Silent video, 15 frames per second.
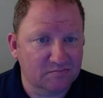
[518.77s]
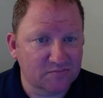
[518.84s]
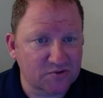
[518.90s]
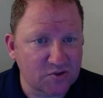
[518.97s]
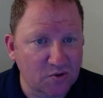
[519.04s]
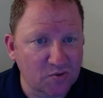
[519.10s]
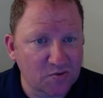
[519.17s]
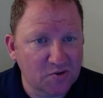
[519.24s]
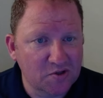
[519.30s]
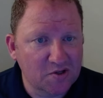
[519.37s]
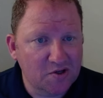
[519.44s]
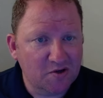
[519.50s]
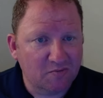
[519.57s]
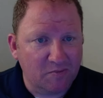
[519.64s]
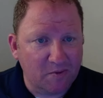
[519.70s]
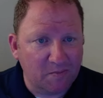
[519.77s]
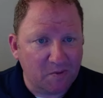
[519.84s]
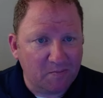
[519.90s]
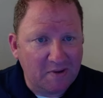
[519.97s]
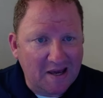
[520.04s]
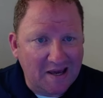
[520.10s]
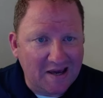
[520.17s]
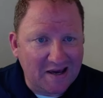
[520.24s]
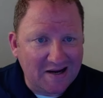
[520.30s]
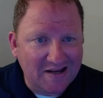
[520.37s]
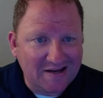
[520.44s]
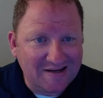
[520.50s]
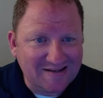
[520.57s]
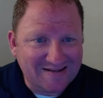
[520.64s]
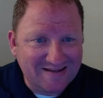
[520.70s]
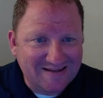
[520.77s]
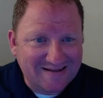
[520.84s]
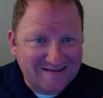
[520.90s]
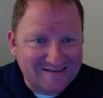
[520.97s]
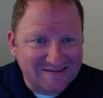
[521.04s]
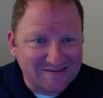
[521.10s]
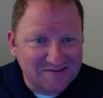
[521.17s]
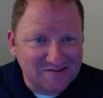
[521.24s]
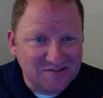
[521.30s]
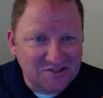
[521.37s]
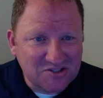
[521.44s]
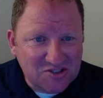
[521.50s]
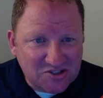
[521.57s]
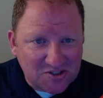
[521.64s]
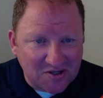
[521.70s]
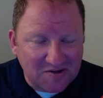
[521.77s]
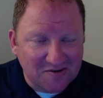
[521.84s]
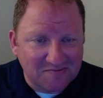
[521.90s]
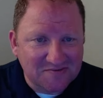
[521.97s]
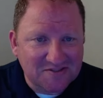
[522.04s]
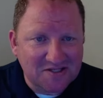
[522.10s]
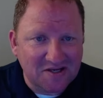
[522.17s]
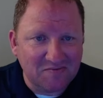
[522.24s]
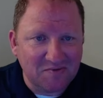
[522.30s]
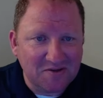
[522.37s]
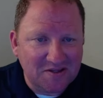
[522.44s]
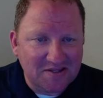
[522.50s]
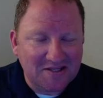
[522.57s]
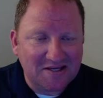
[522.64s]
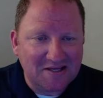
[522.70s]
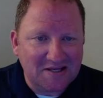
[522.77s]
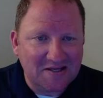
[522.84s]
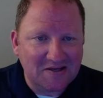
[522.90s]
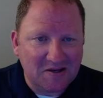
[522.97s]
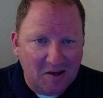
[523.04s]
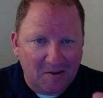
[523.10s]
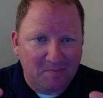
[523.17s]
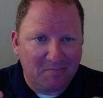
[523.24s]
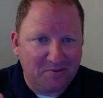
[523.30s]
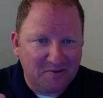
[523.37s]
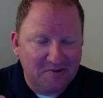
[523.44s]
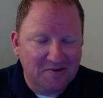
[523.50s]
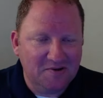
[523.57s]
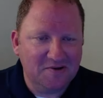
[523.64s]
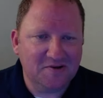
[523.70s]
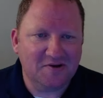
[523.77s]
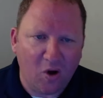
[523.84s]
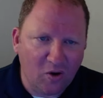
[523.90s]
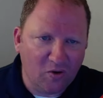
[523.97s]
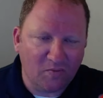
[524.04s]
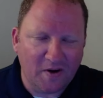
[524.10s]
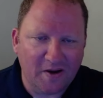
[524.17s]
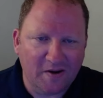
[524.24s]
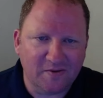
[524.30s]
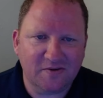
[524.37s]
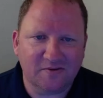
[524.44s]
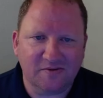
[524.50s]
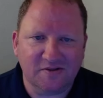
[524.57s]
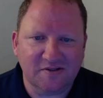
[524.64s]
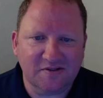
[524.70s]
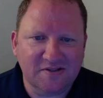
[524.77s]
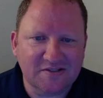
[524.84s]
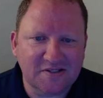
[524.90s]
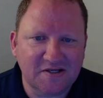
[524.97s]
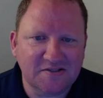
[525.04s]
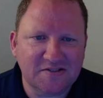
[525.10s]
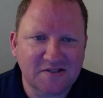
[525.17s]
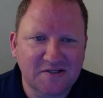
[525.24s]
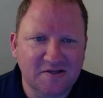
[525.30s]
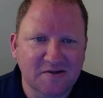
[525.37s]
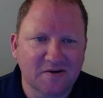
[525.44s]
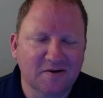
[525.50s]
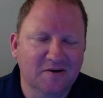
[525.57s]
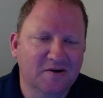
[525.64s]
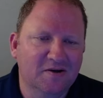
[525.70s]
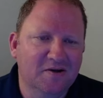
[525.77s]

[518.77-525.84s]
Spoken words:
So remember, padding like shoves everything up all around, in this case here,